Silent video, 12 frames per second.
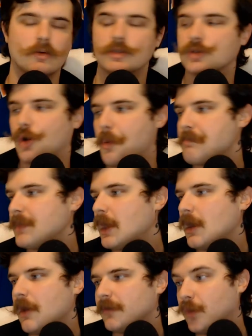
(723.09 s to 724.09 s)
So,
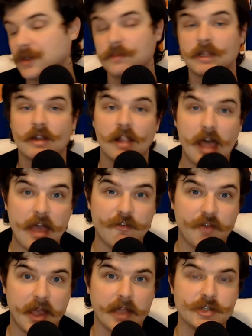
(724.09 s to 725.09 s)
if you want something to
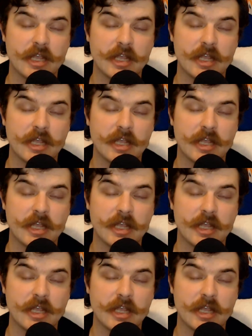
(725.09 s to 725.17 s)
laugh at,